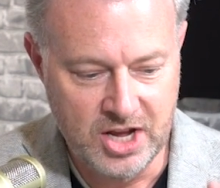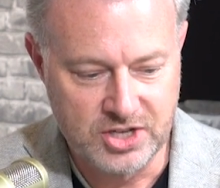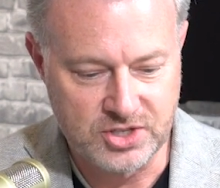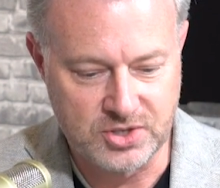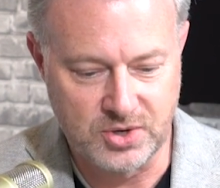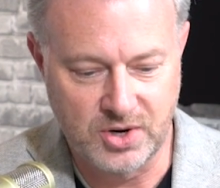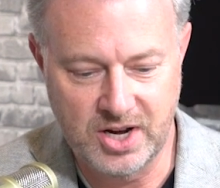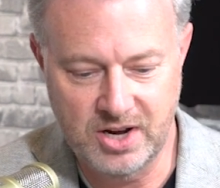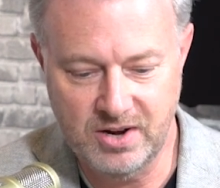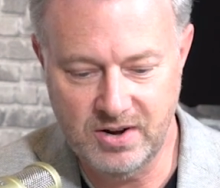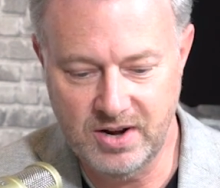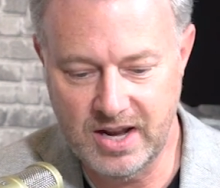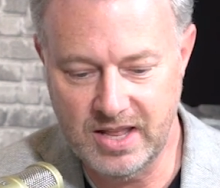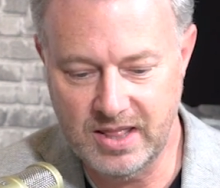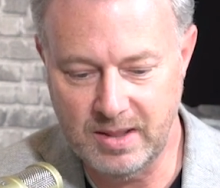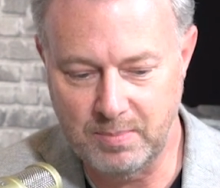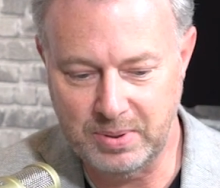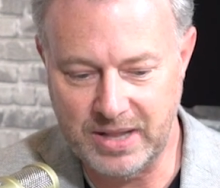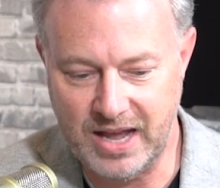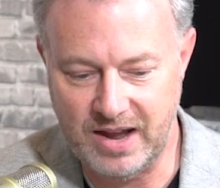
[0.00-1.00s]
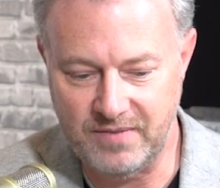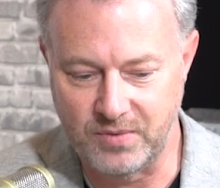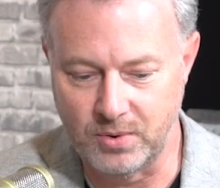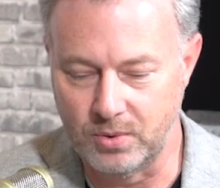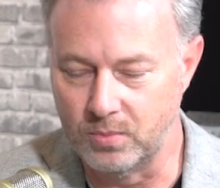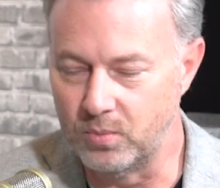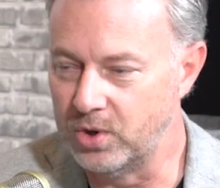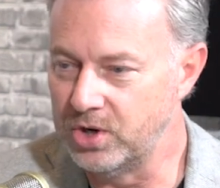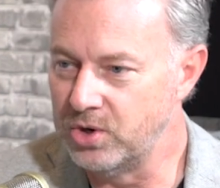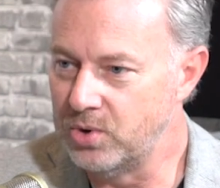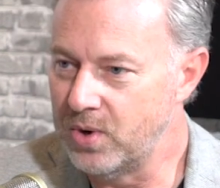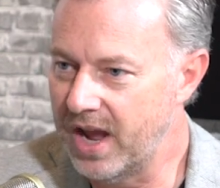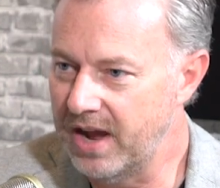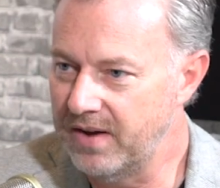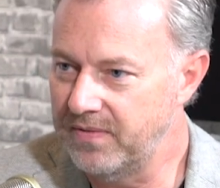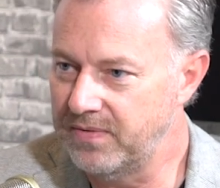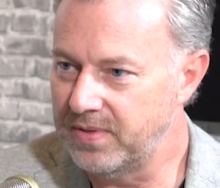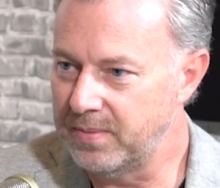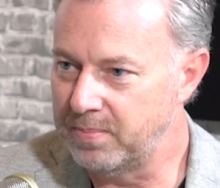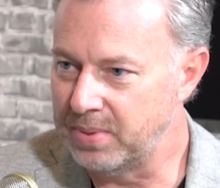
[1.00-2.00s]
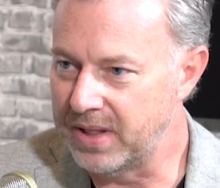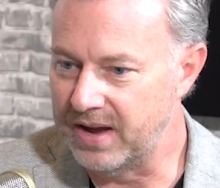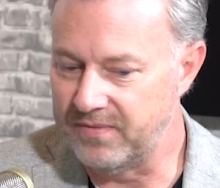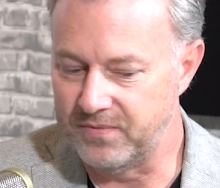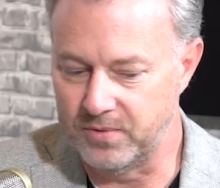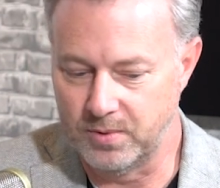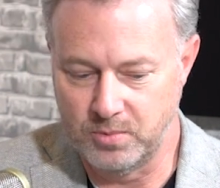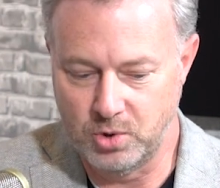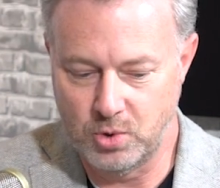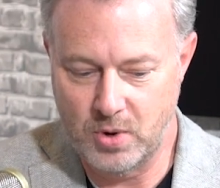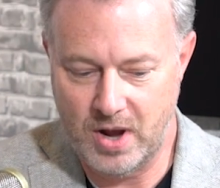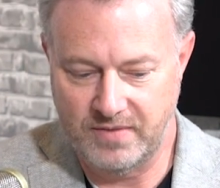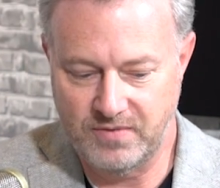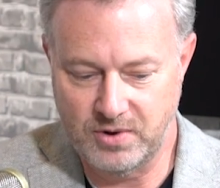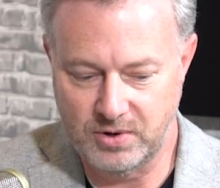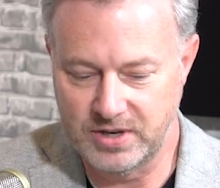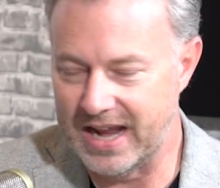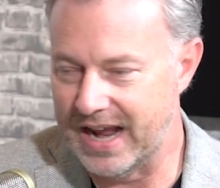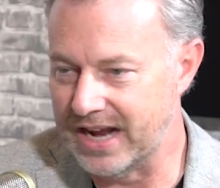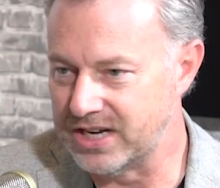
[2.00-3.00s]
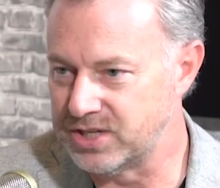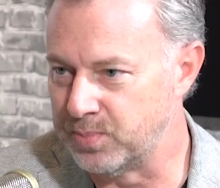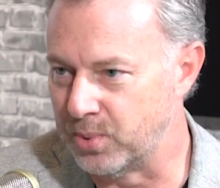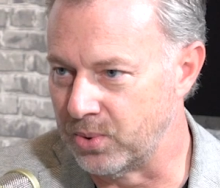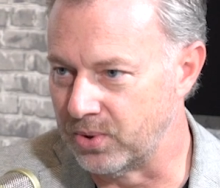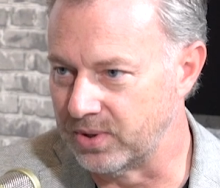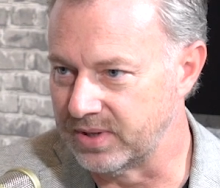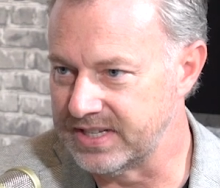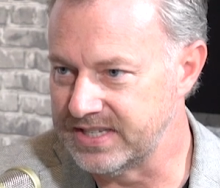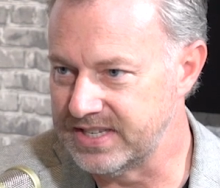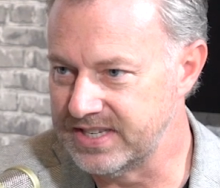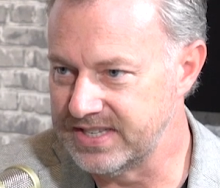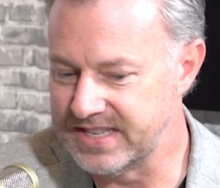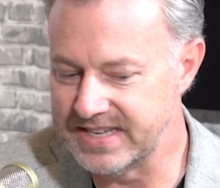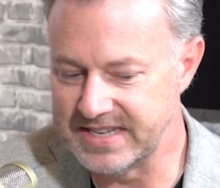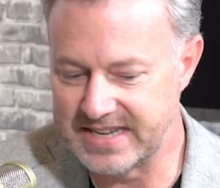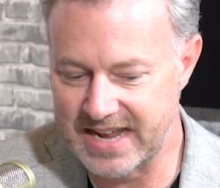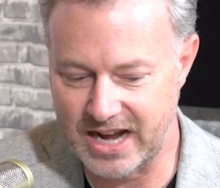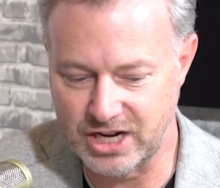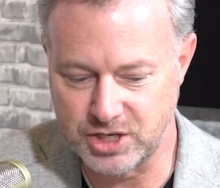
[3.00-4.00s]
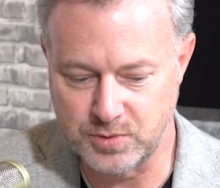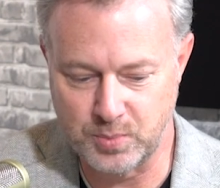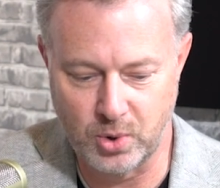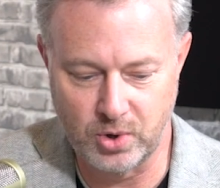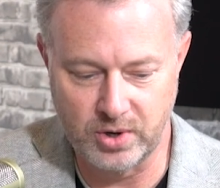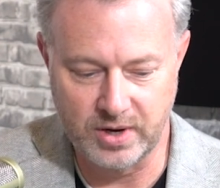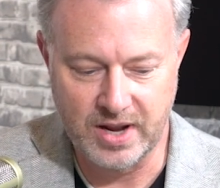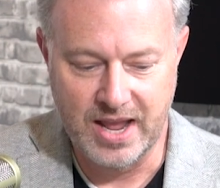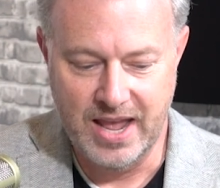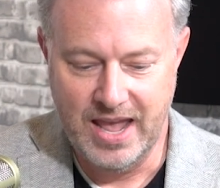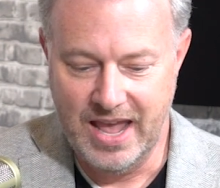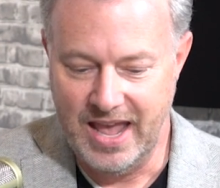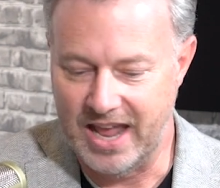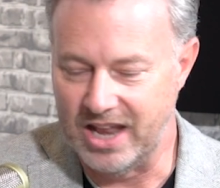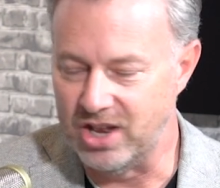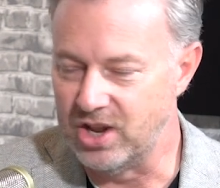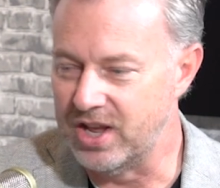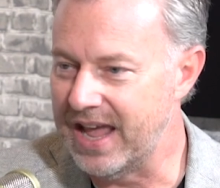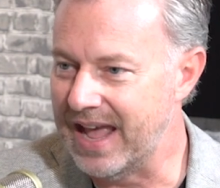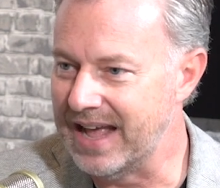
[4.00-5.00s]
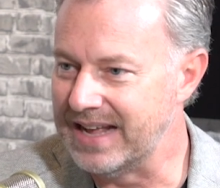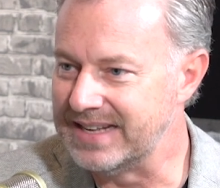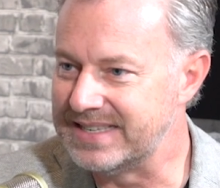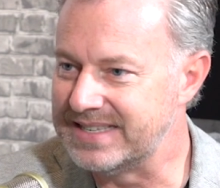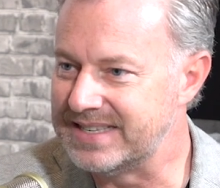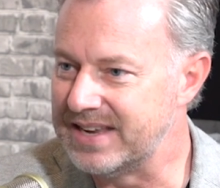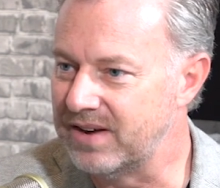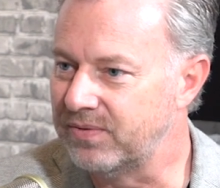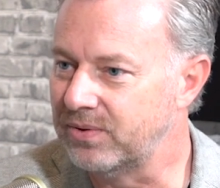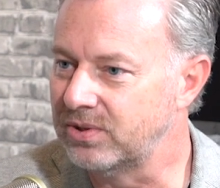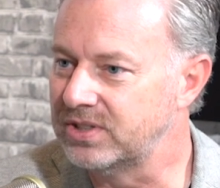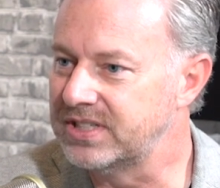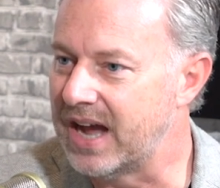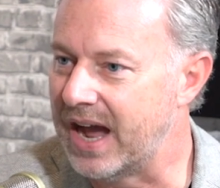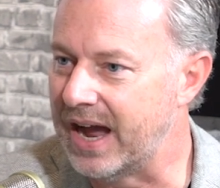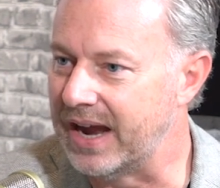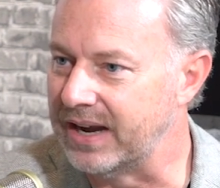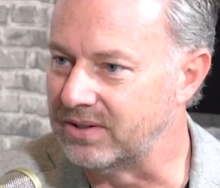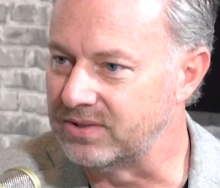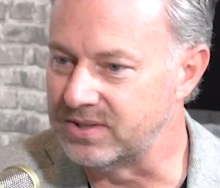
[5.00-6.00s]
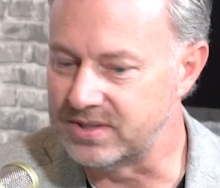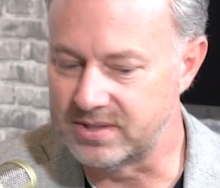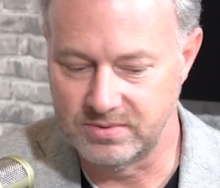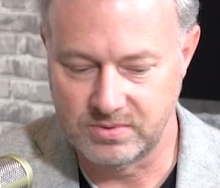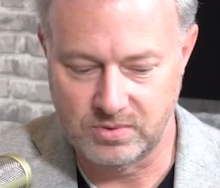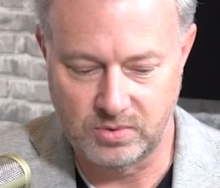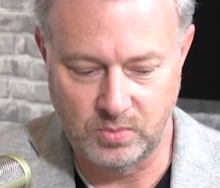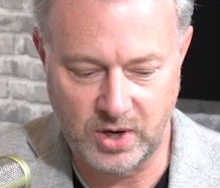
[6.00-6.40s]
So here in the platform, when you have the platform, you have your dashboard. This is the dashboard, and it has several tiles.